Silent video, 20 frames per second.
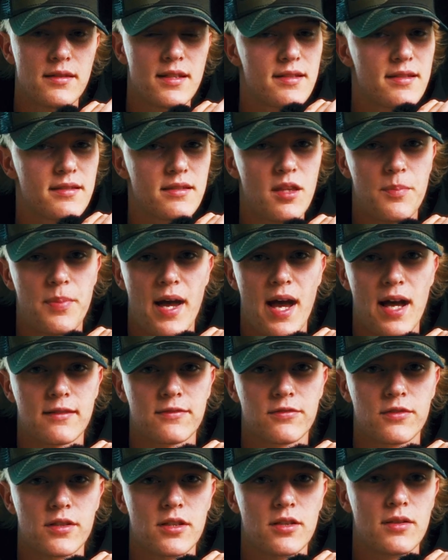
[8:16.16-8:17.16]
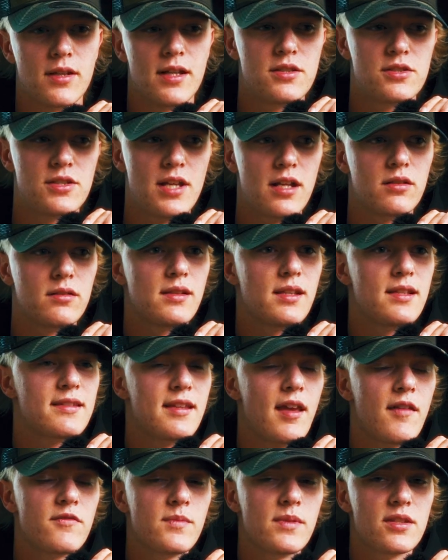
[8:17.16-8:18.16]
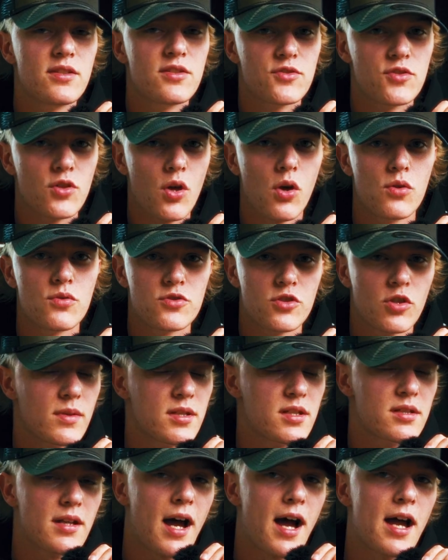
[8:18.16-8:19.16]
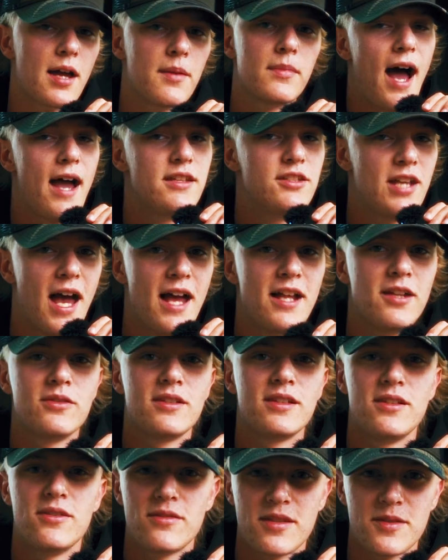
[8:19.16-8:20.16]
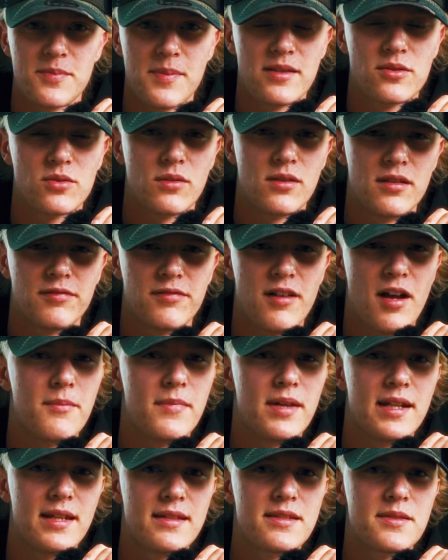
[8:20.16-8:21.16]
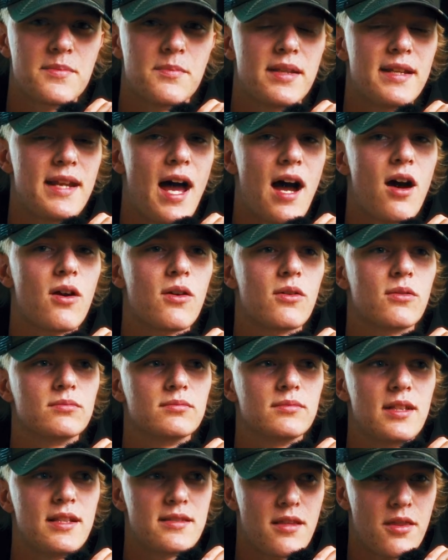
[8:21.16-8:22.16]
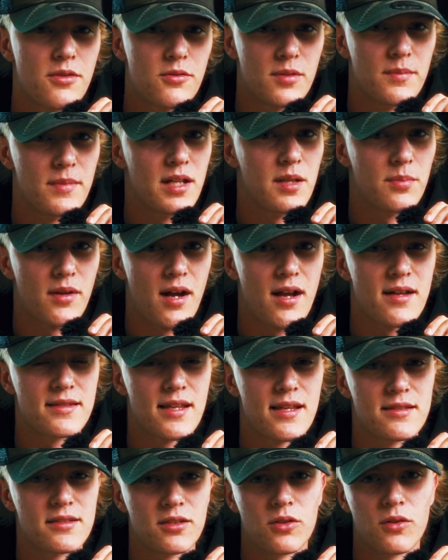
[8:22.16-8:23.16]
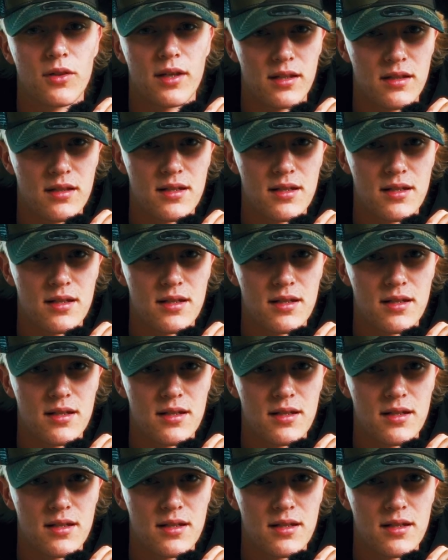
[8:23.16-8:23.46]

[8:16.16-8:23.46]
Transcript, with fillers: this is the pack for you. It genuinely saves me so much time. I genuinely used to spend 25 minutes, but now it's a 3-minute process to create